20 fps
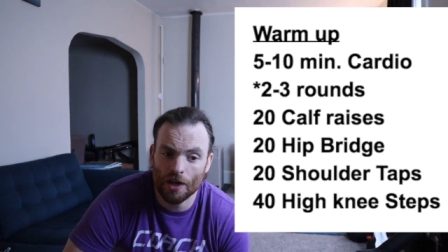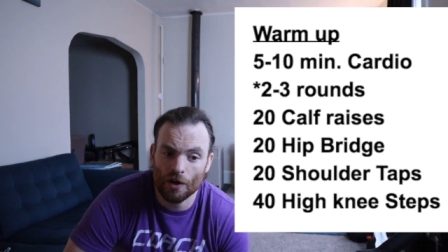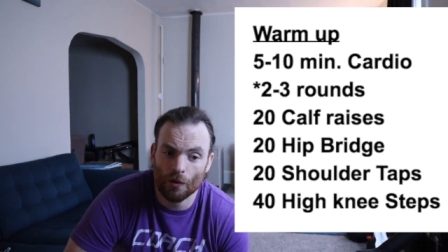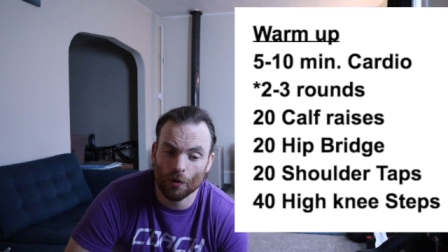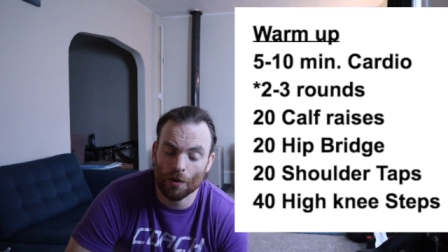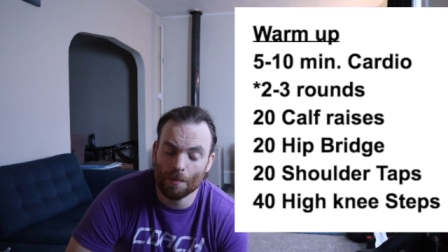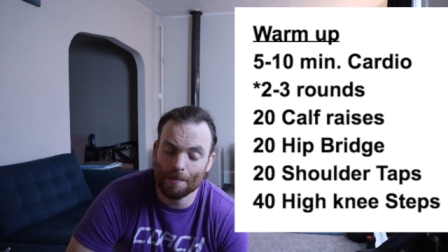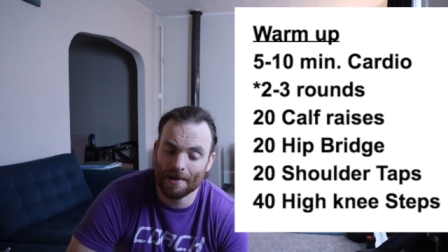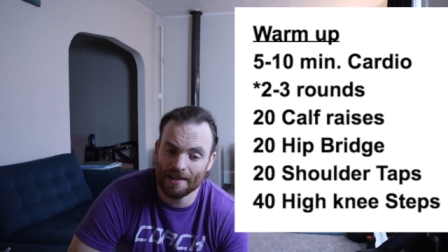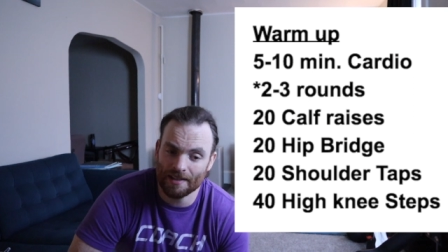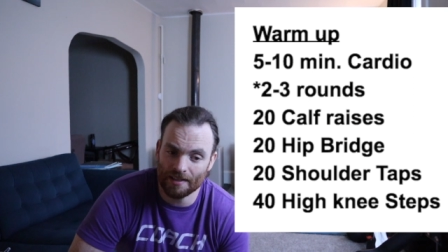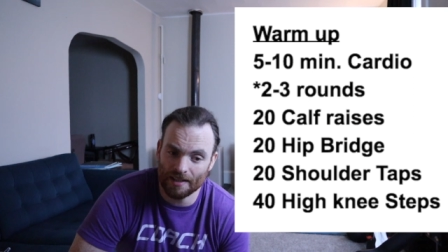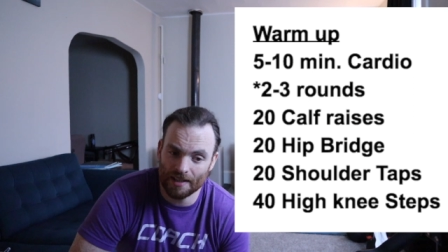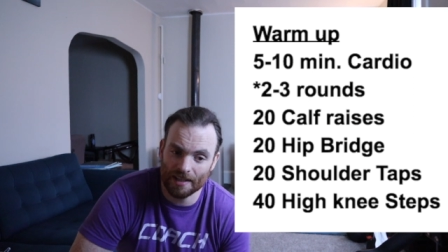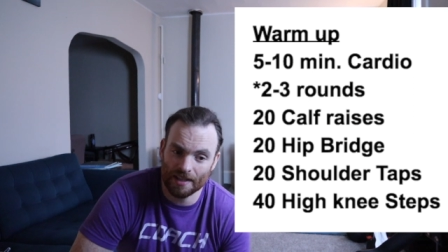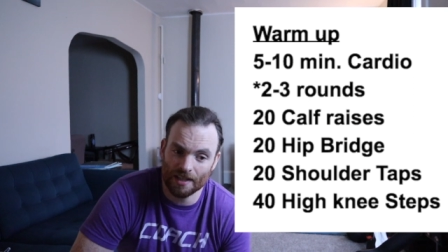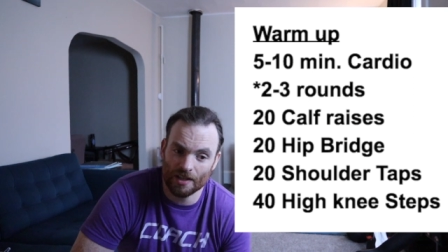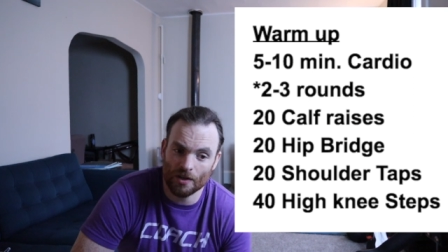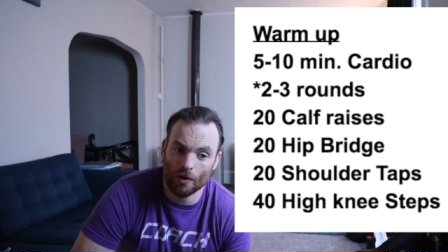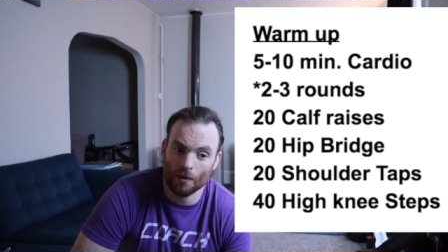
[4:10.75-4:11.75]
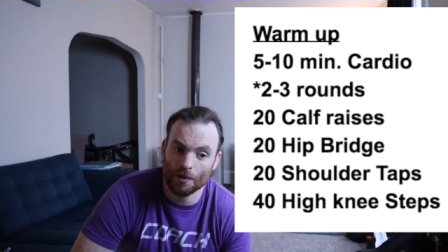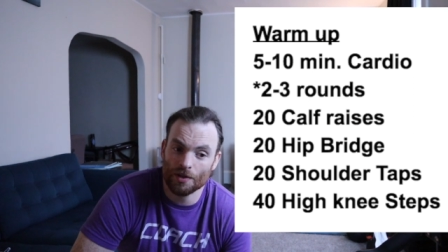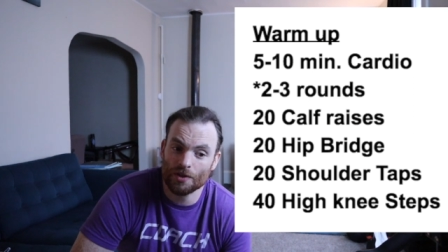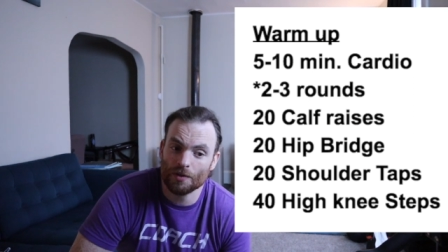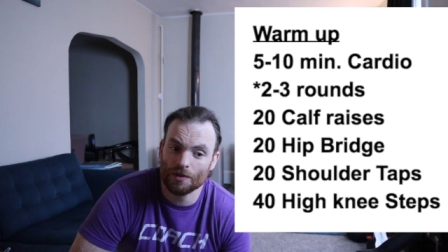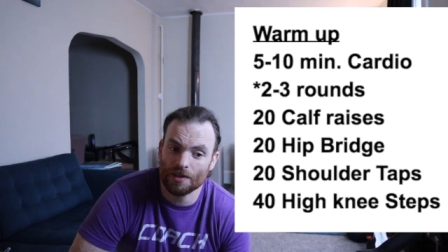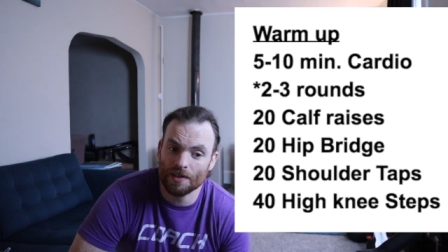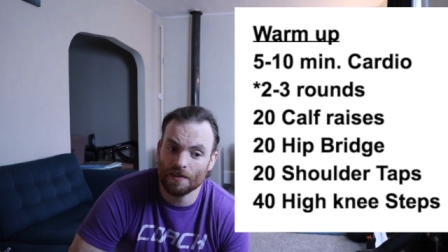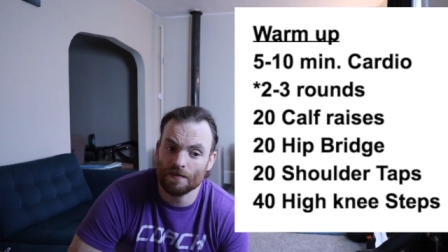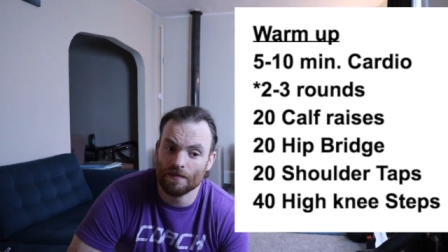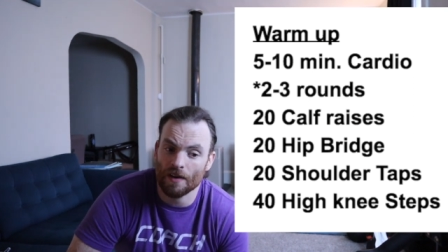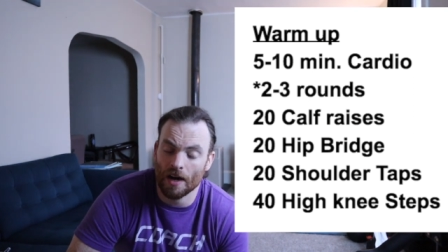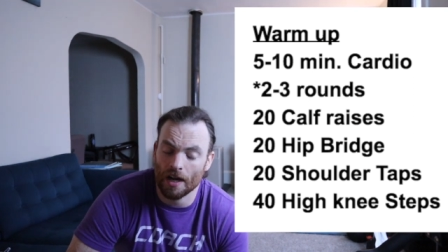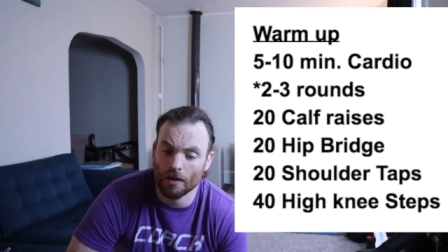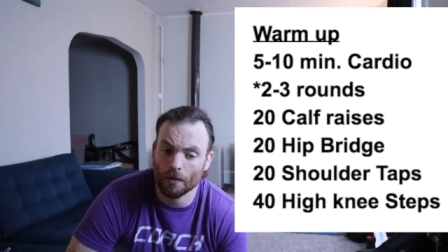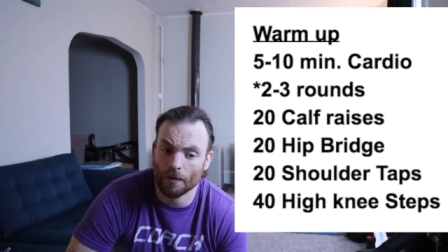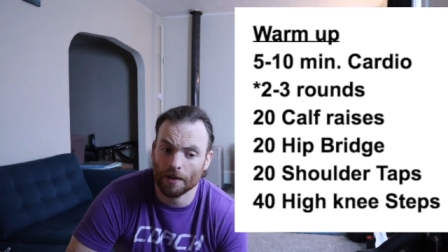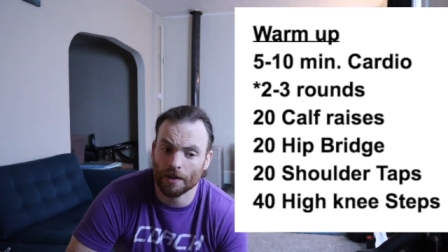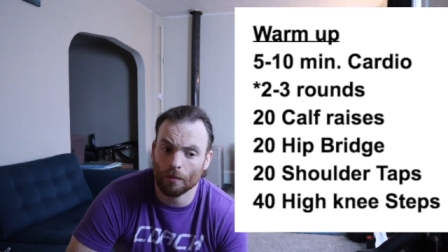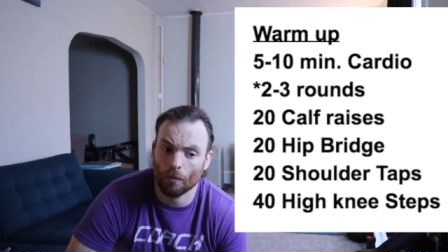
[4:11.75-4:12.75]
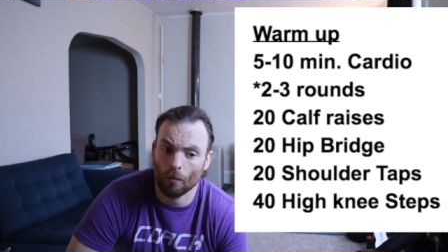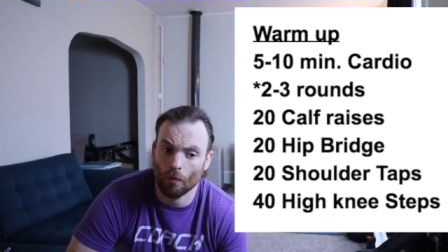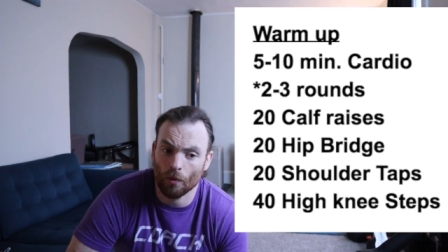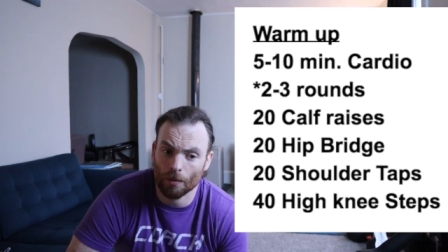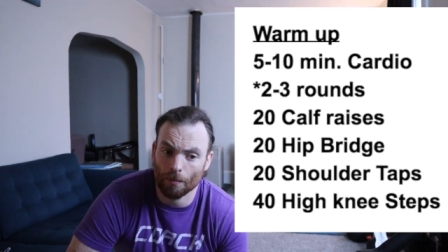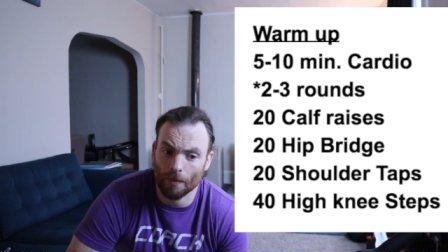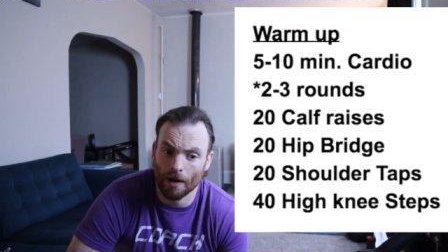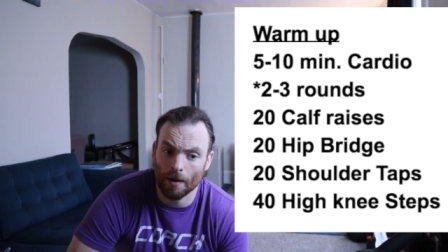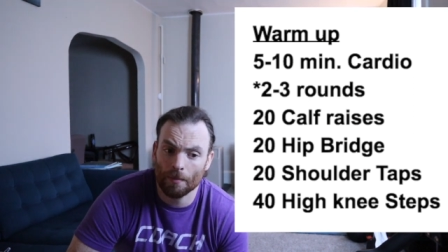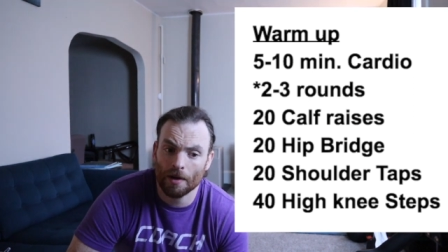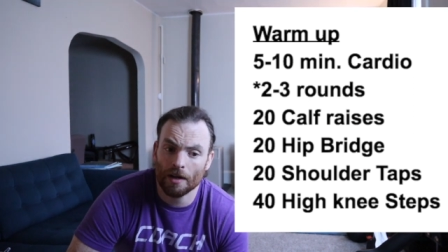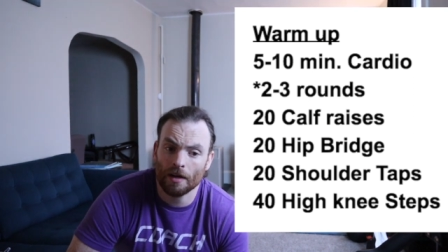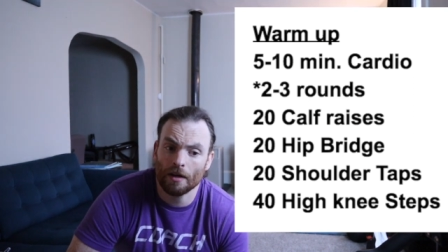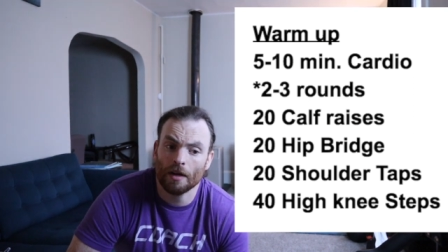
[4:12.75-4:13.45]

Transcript: we're immediately gonna go into the following warm-up.